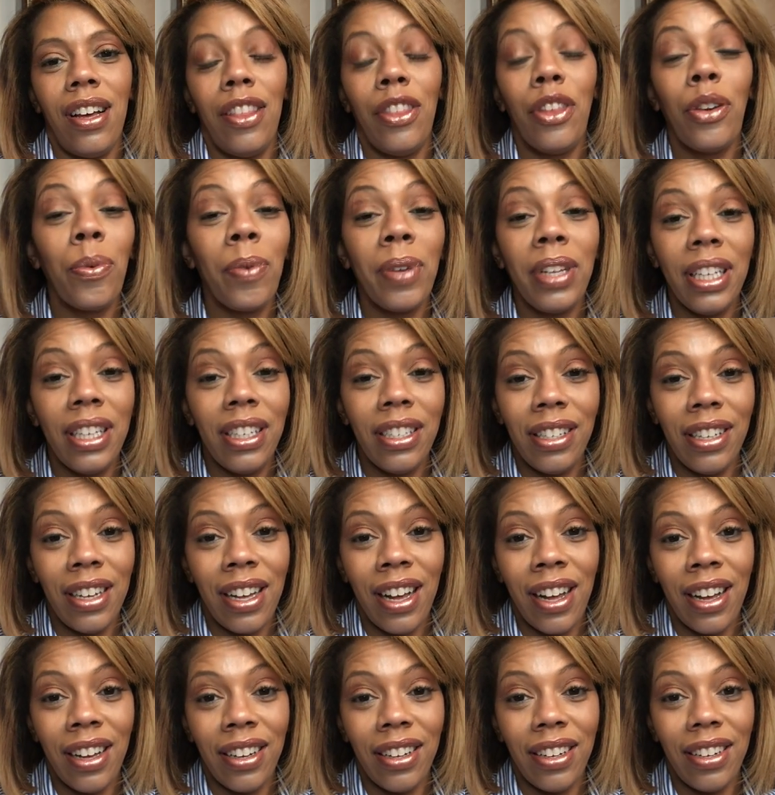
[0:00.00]
there really is
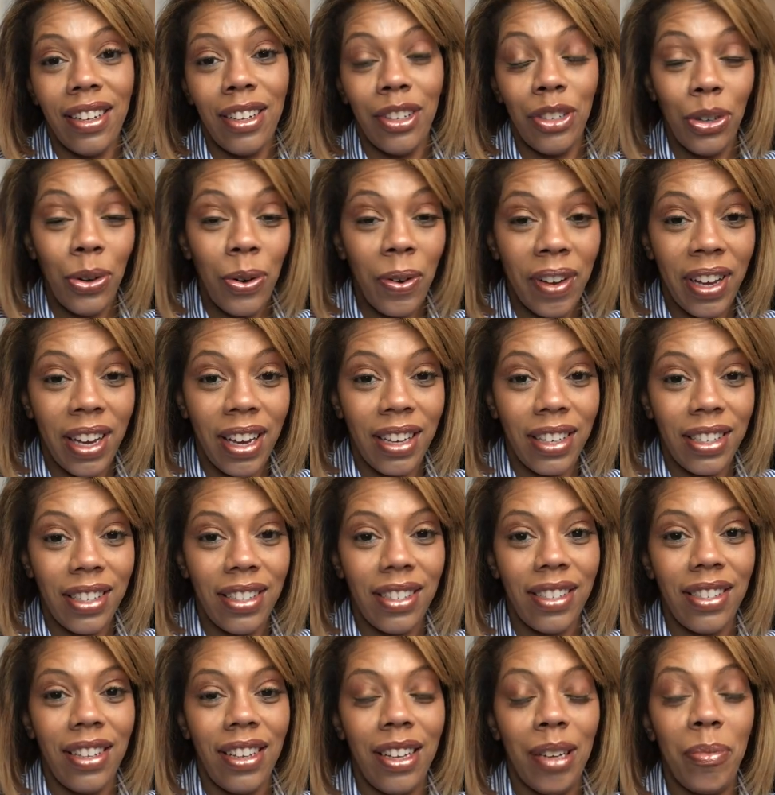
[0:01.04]
not a
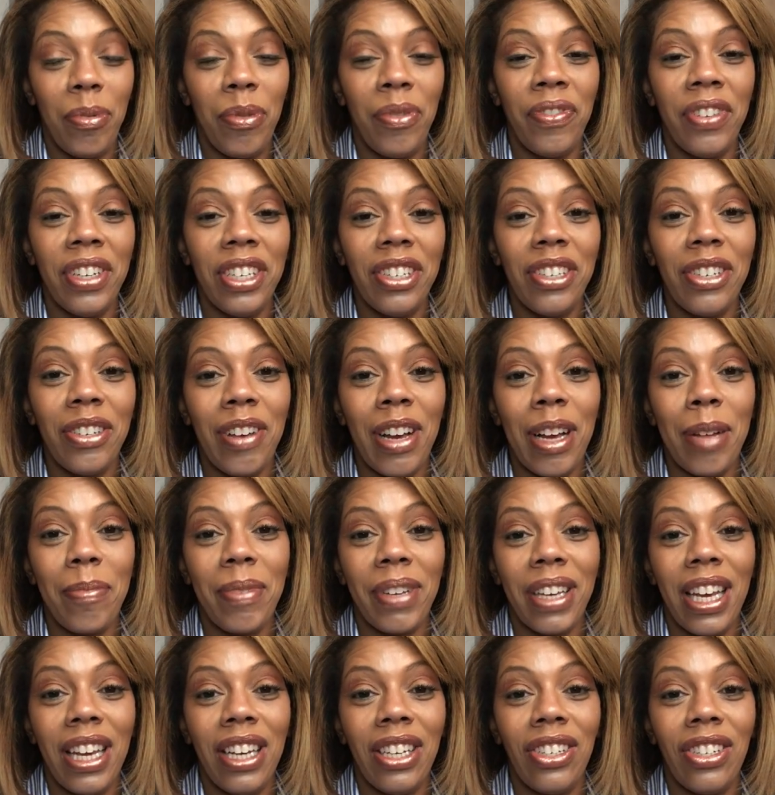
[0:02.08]
choice. A provisional
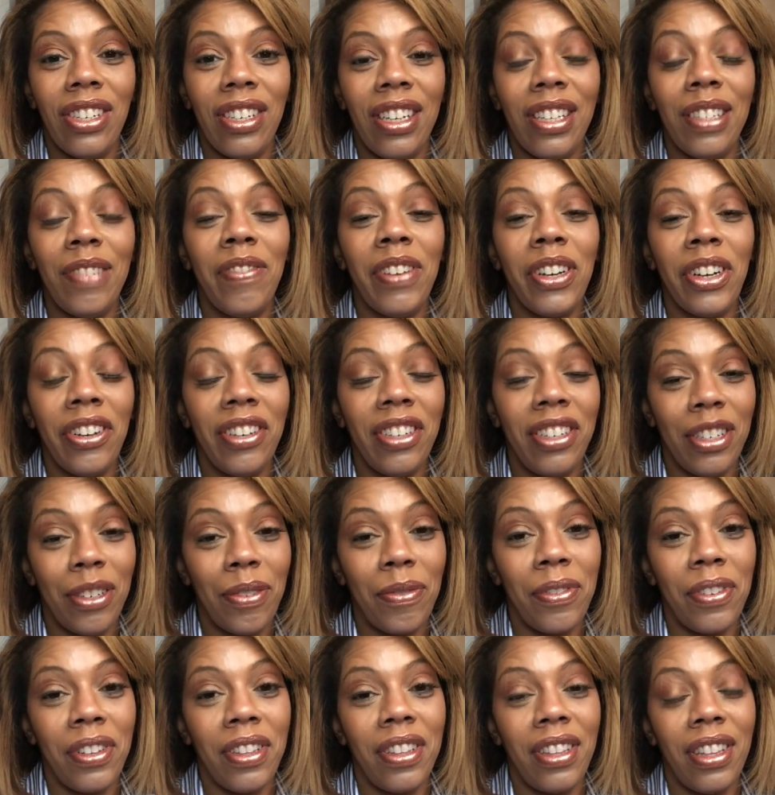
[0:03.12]
application is very
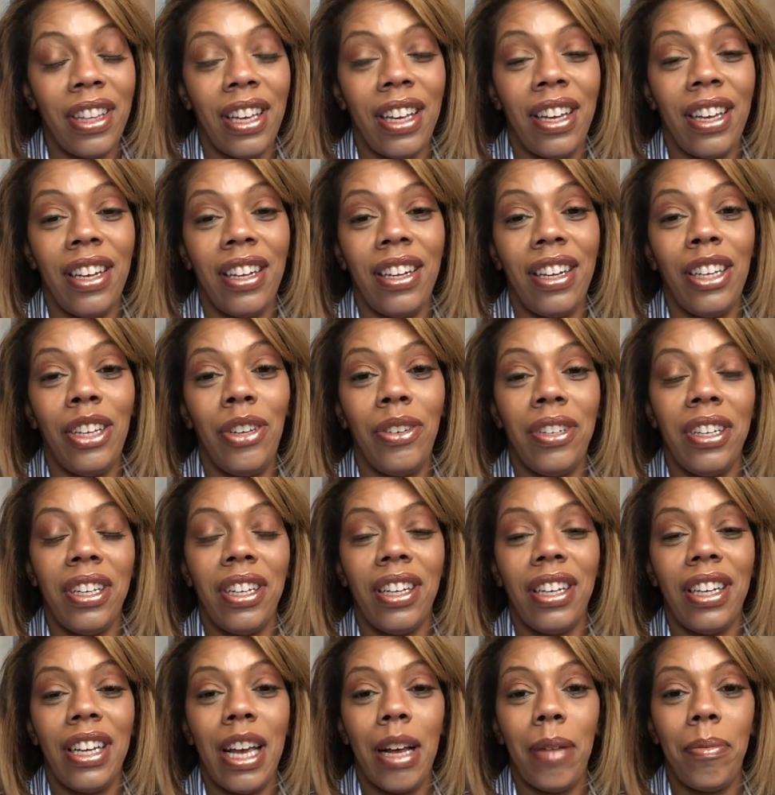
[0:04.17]
different than a
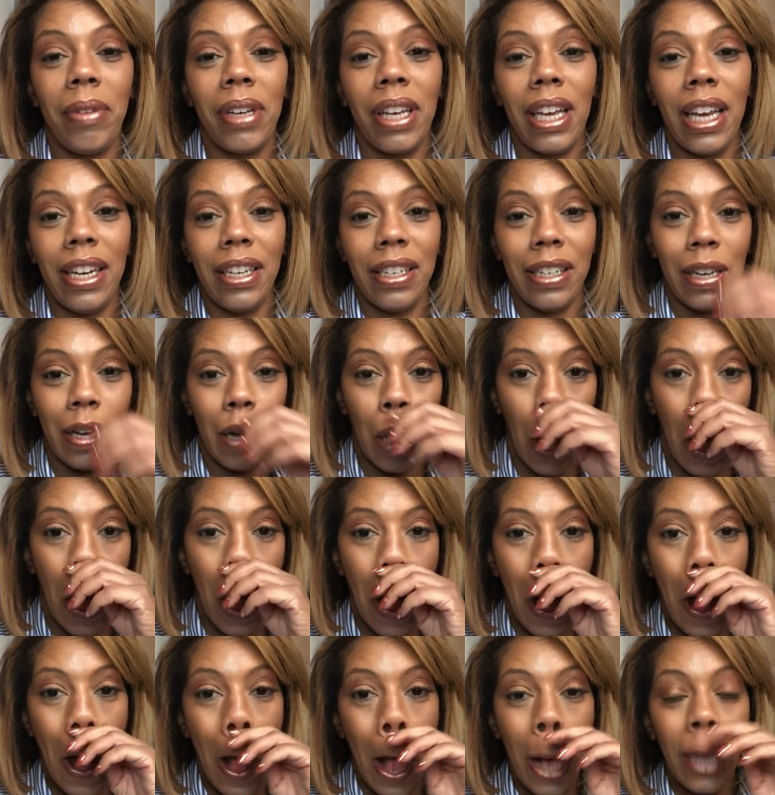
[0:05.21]
utility application.
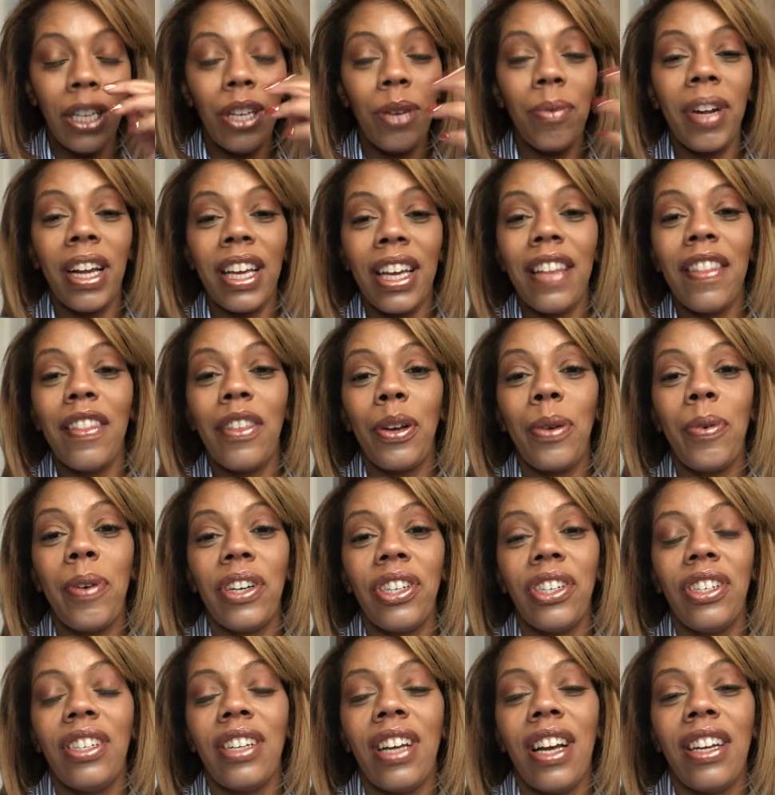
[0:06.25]
So when I get the
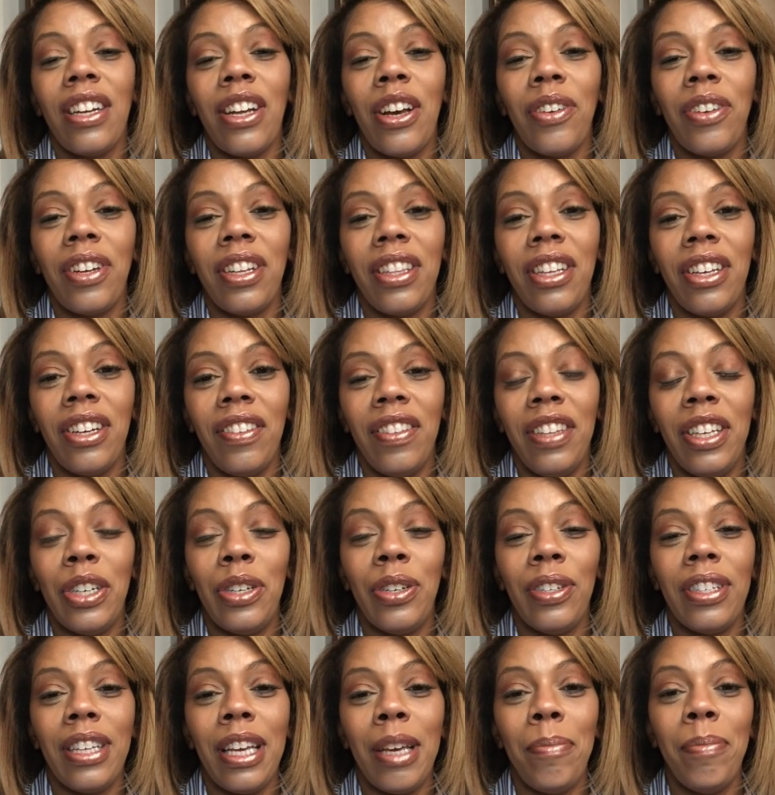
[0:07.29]
question, I know that there
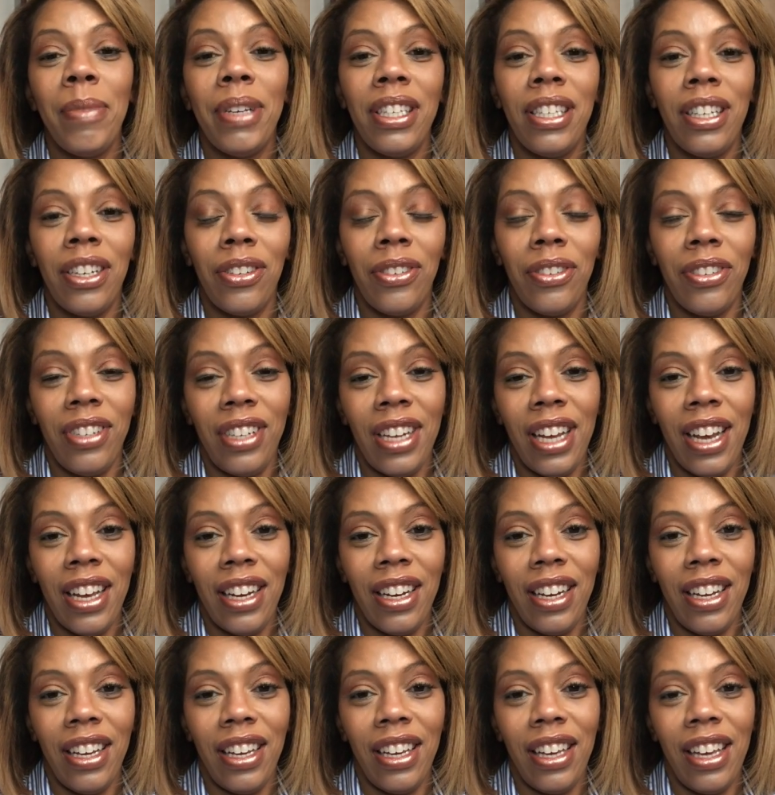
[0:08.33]
is a
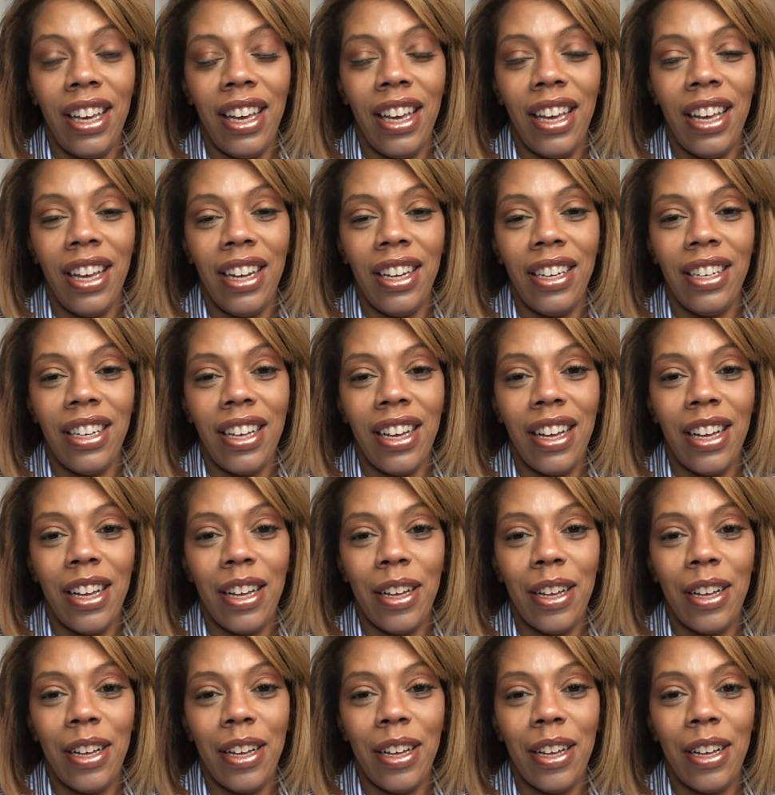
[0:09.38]
misunderstanding in